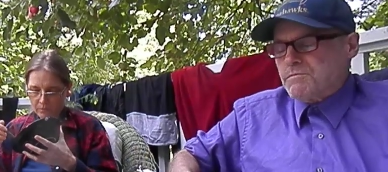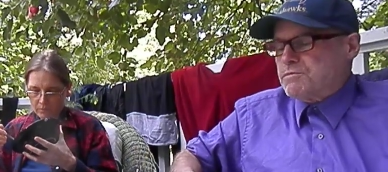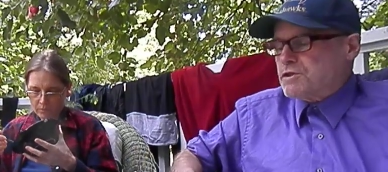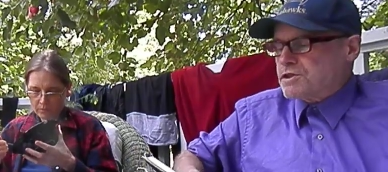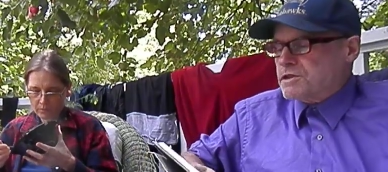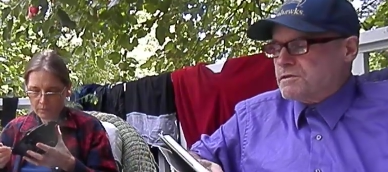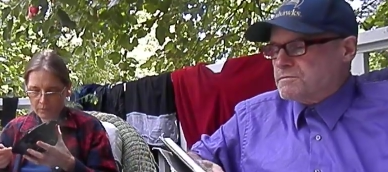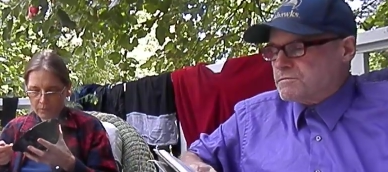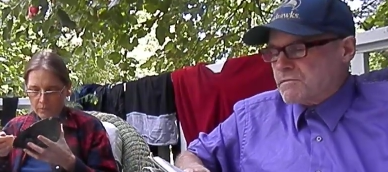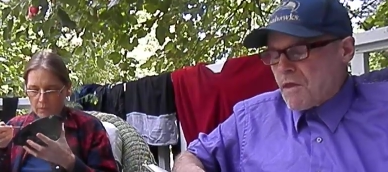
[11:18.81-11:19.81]
Speaker 1: Pushing
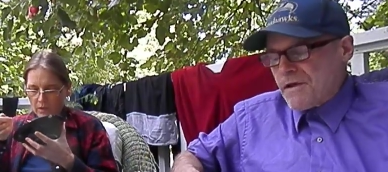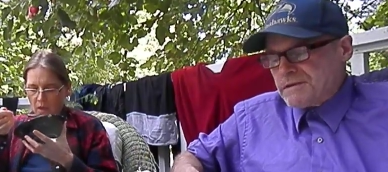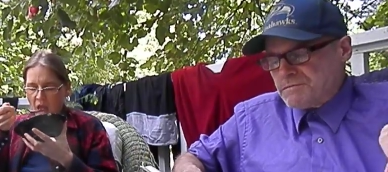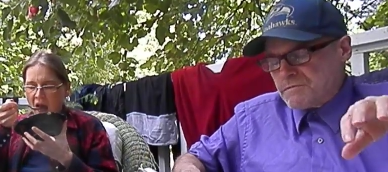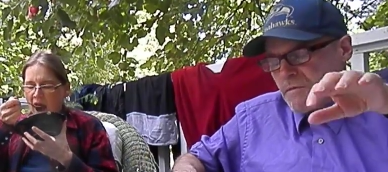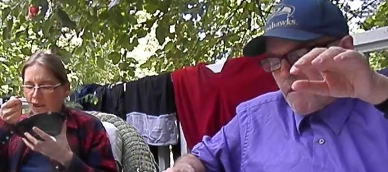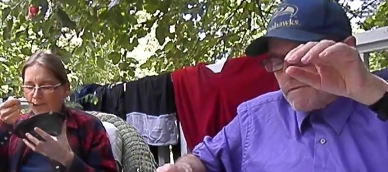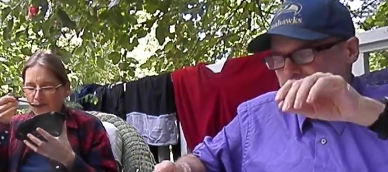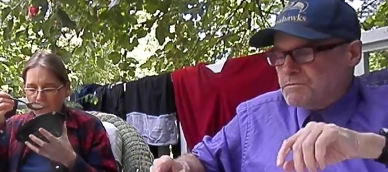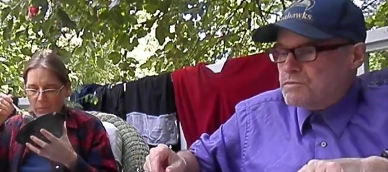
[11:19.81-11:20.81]

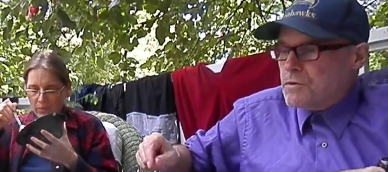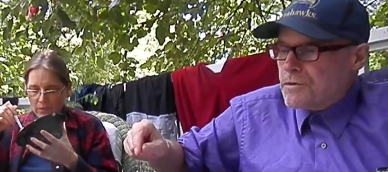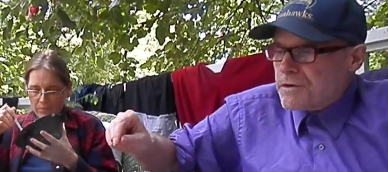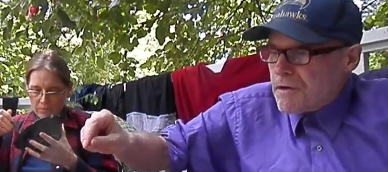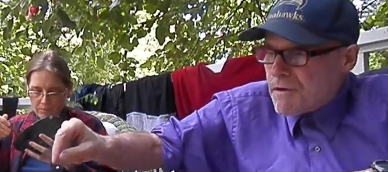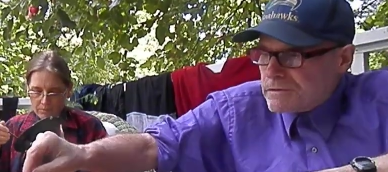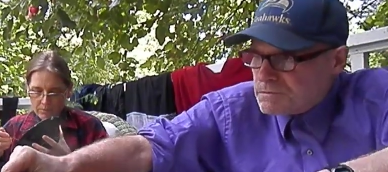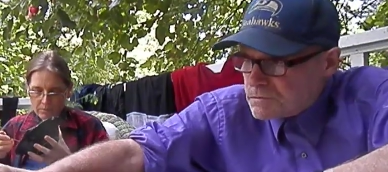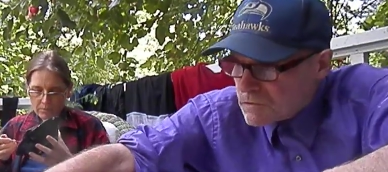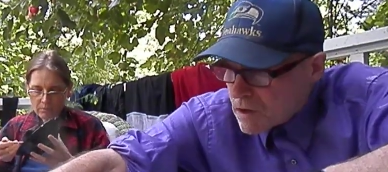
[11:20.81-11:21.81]
poor
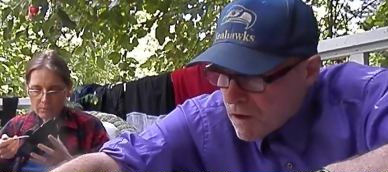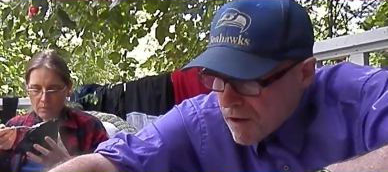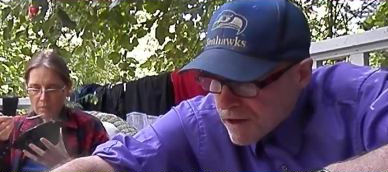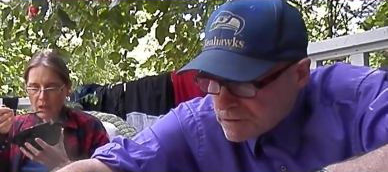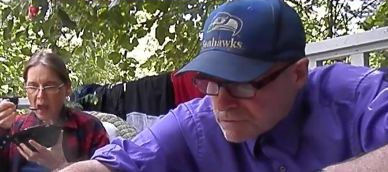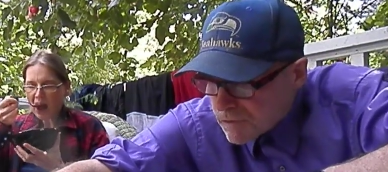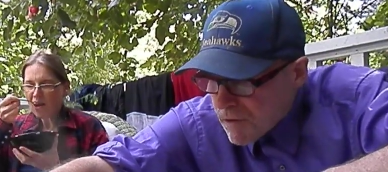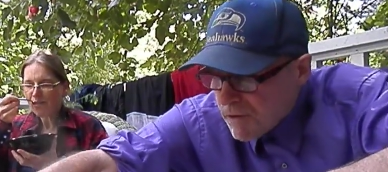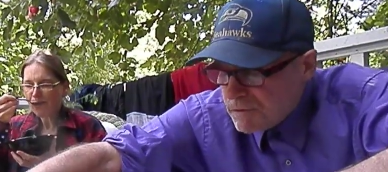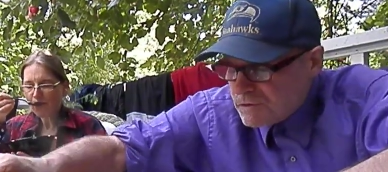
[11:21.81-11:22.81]

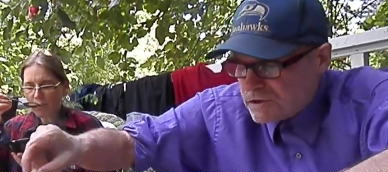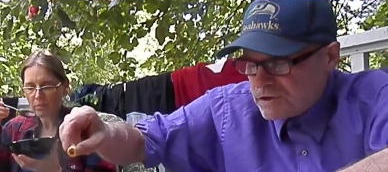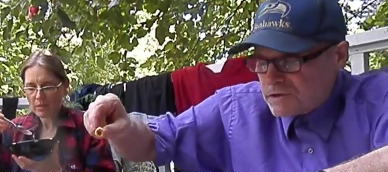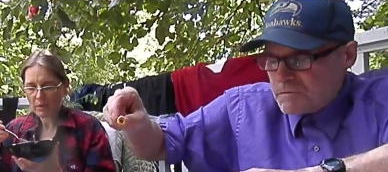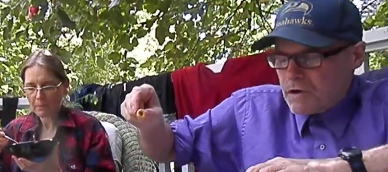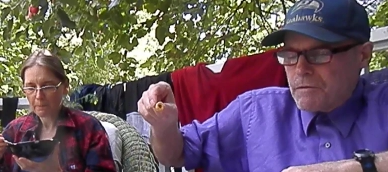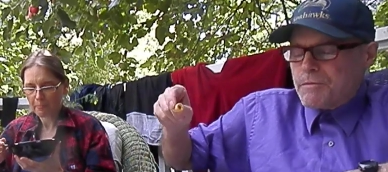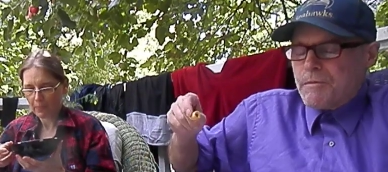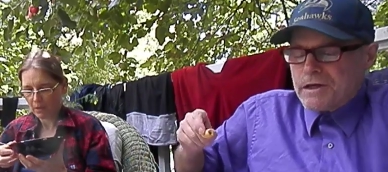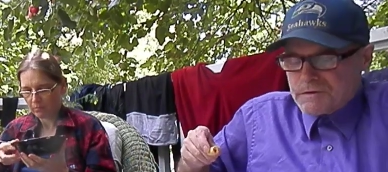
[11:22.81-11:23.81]
immune system
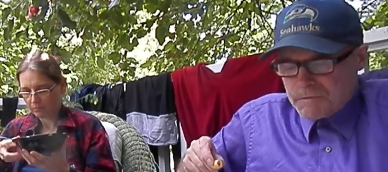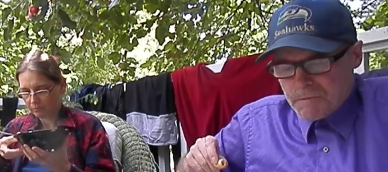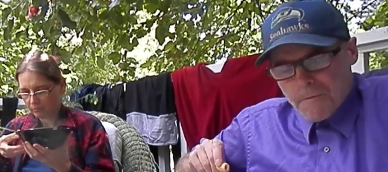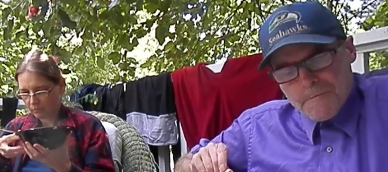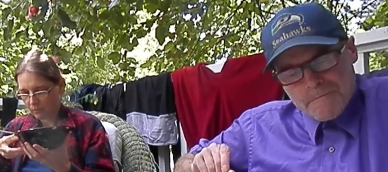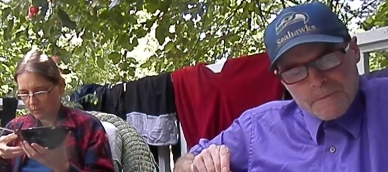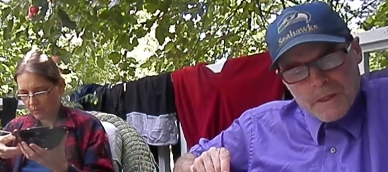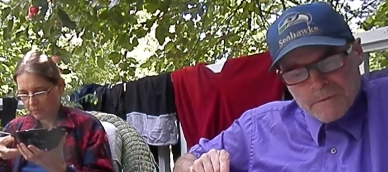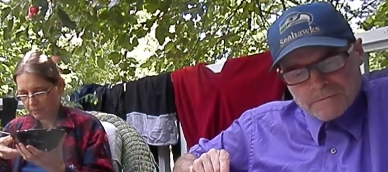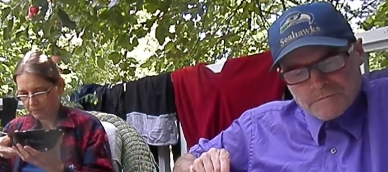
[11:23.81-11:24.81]
compromised people
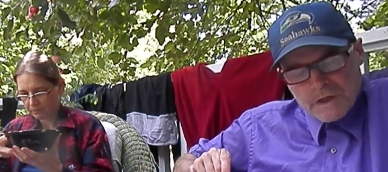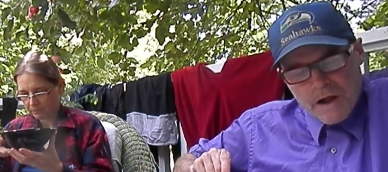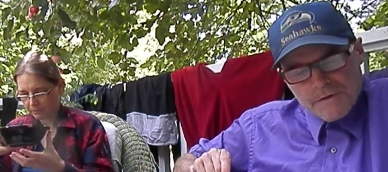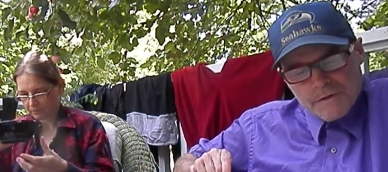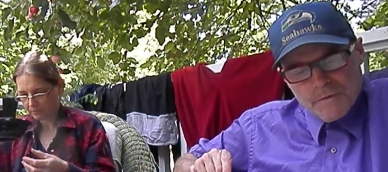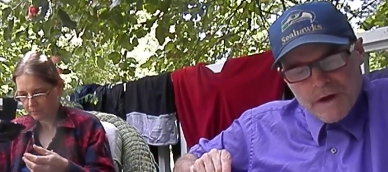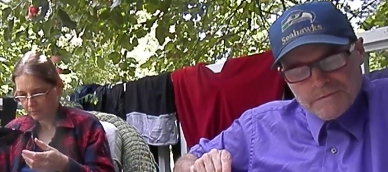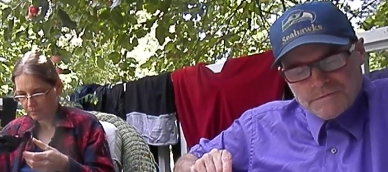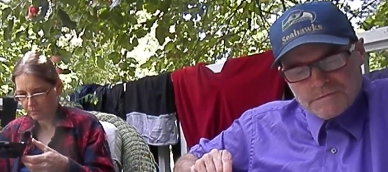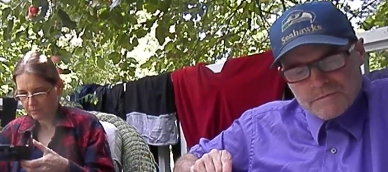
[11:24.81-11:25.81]
out of the way,
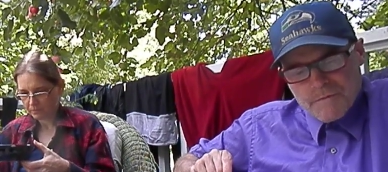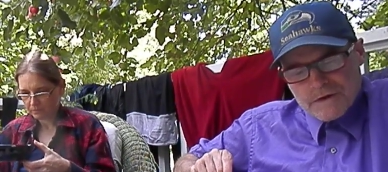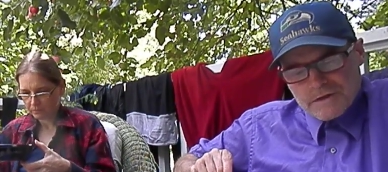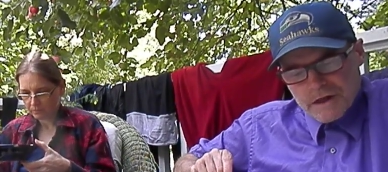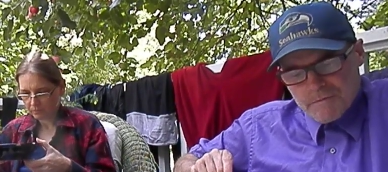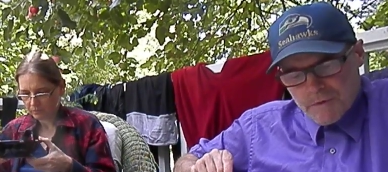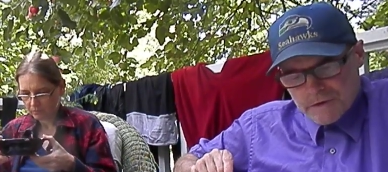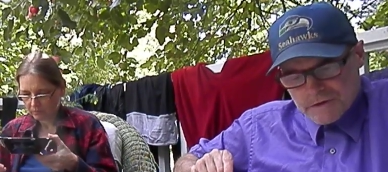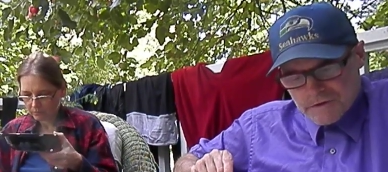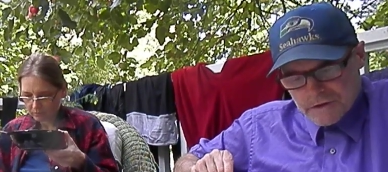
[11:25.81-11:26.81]
much like
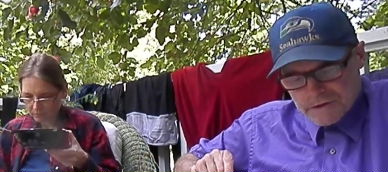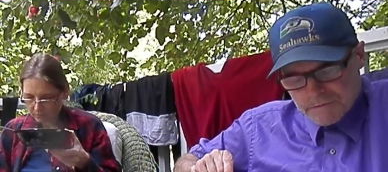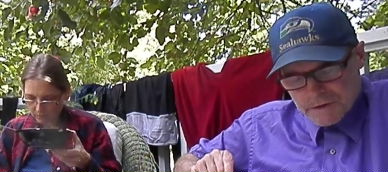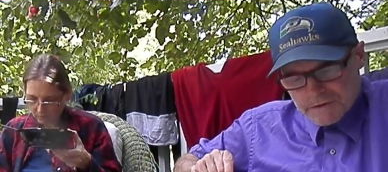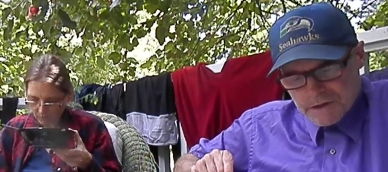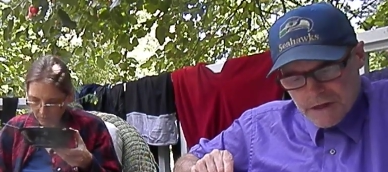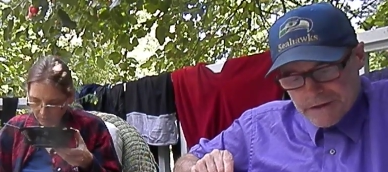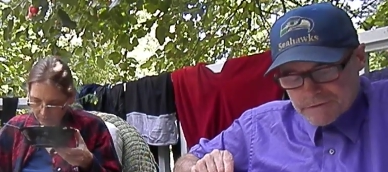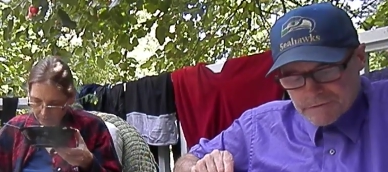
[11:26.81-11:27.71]
Boris Johnson, because that's